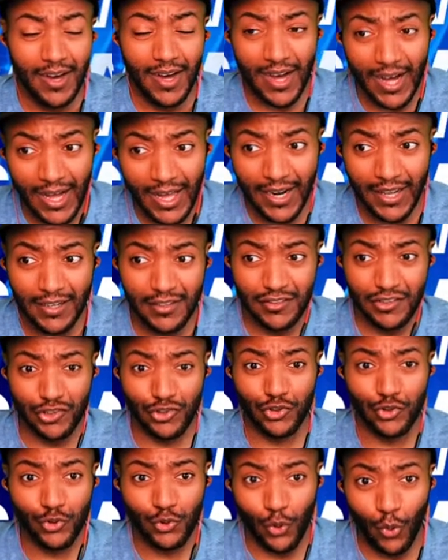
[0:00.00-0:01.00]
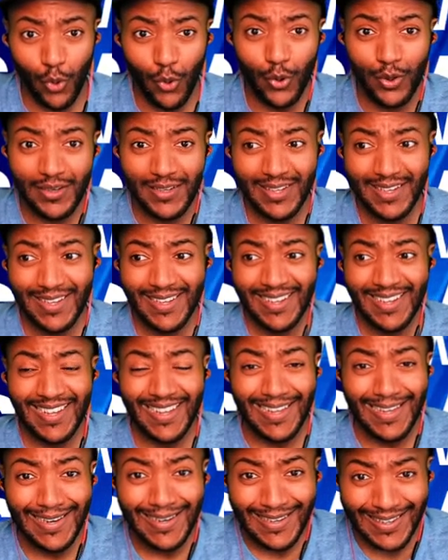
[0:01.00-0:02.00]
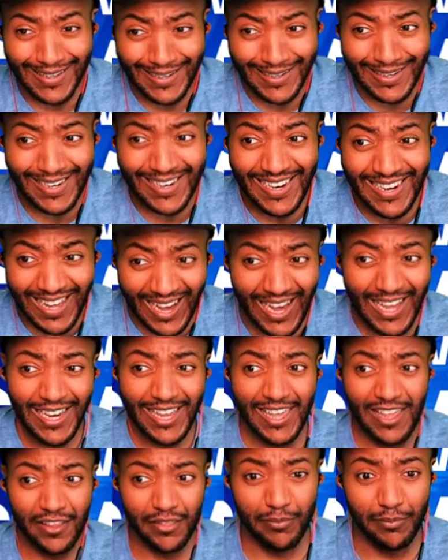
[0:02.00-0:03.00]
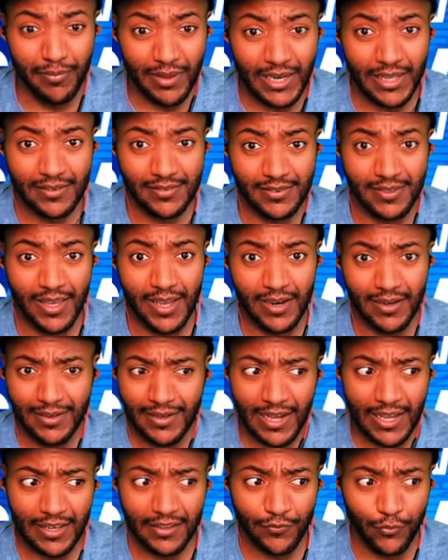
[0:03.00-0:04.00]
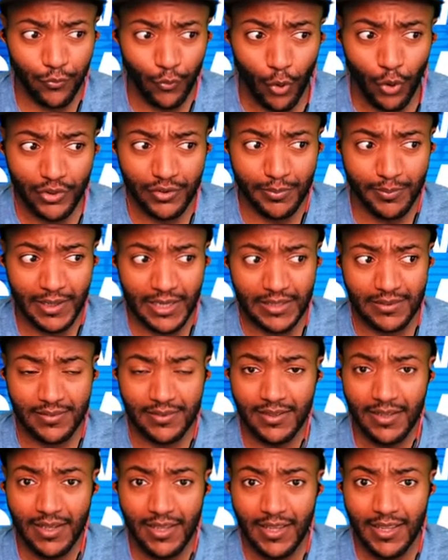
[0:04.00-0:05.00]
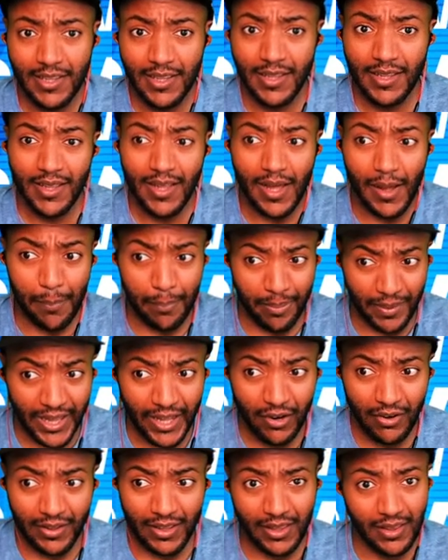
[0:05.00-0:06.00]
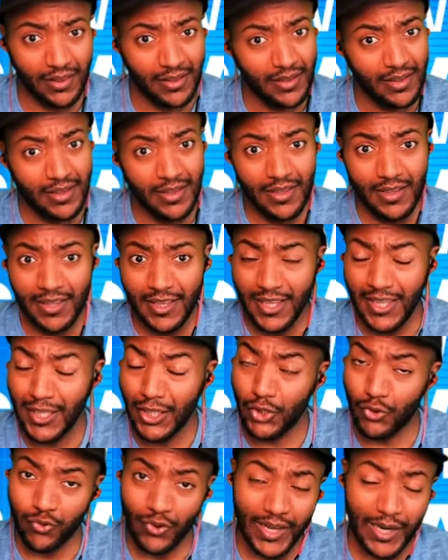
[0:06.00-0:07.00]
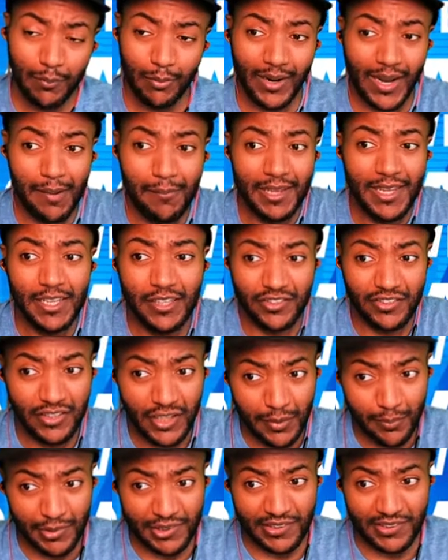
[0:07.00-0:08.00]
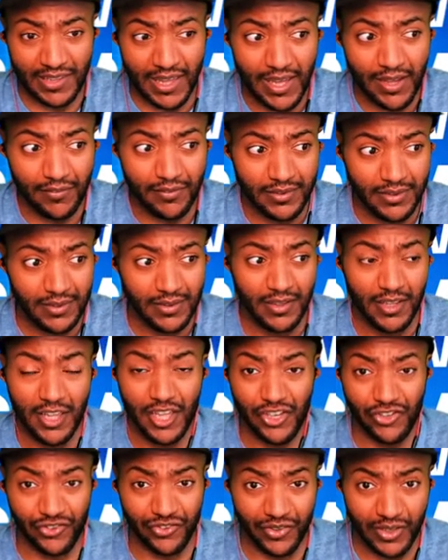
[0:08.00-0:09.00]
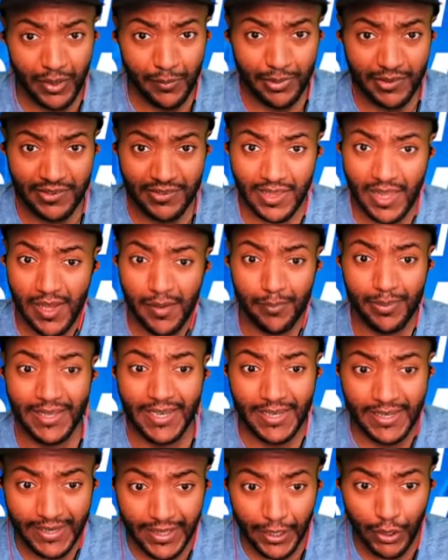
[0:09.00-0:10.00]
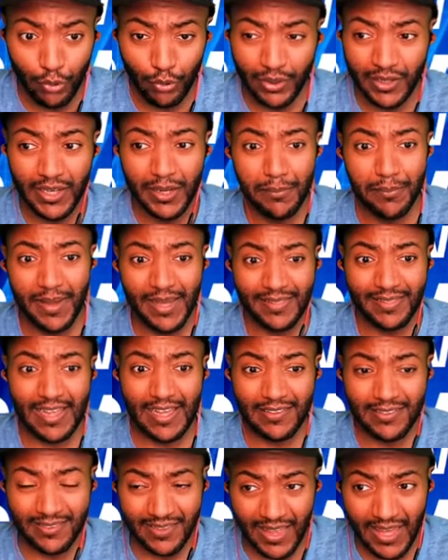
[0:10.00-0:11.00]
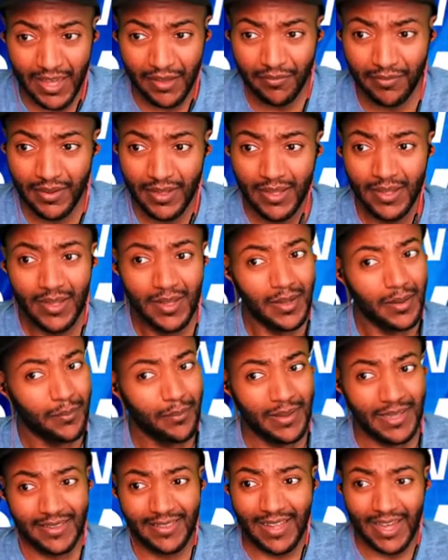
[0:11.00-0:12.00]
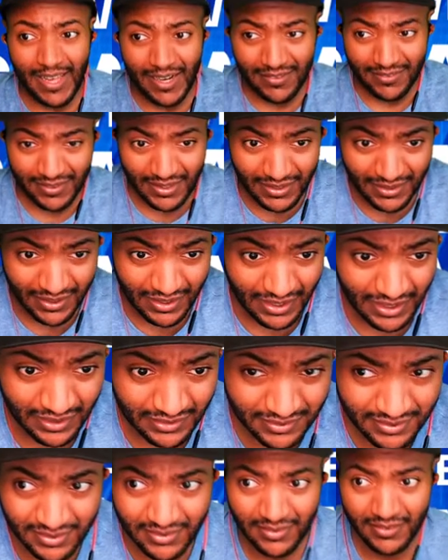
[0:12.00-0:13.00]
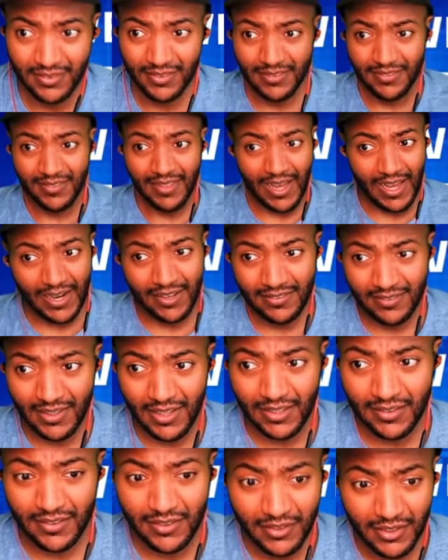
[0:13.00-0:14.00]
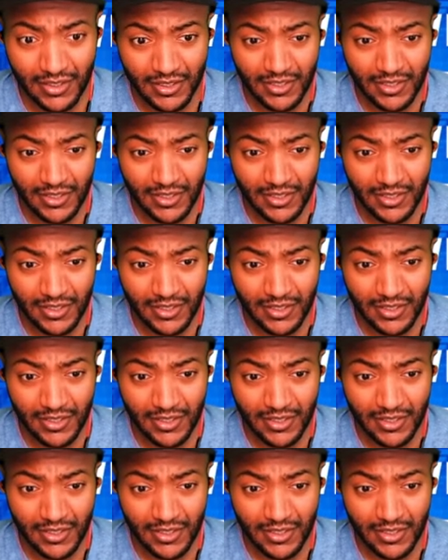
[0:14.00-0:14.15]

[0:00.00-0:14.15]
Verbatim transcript: Haaland just scored in the 90th minutes here, 94th minutes. A penalty. Incredible. I mean, it should have been saved. It should have been saved, but Leno couldn't make that save. But that is it, guys. That is it.